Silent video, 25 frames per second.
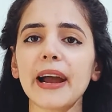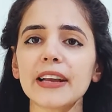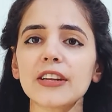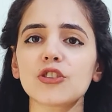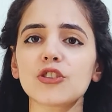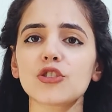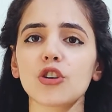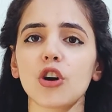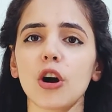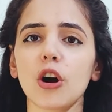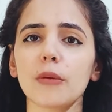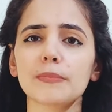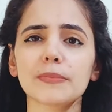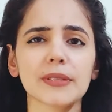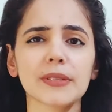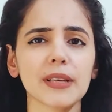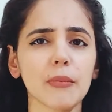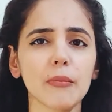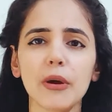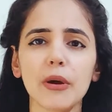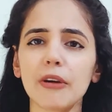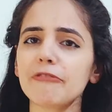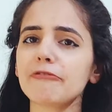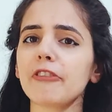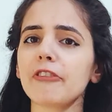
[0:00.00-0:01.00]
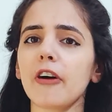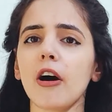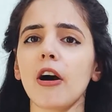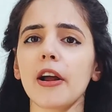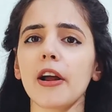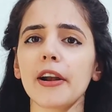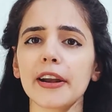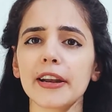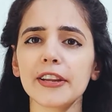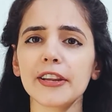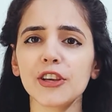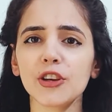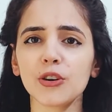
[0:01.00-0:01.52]
backdrop somewhere
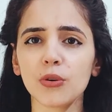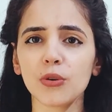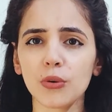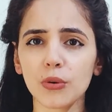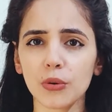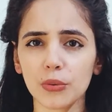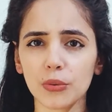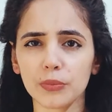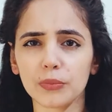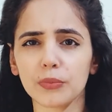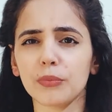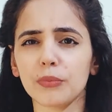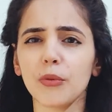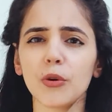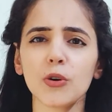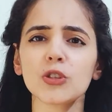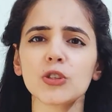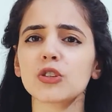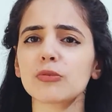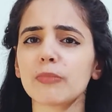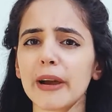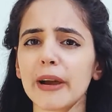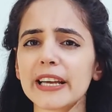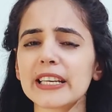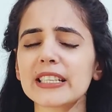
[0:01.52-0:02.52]
far, and most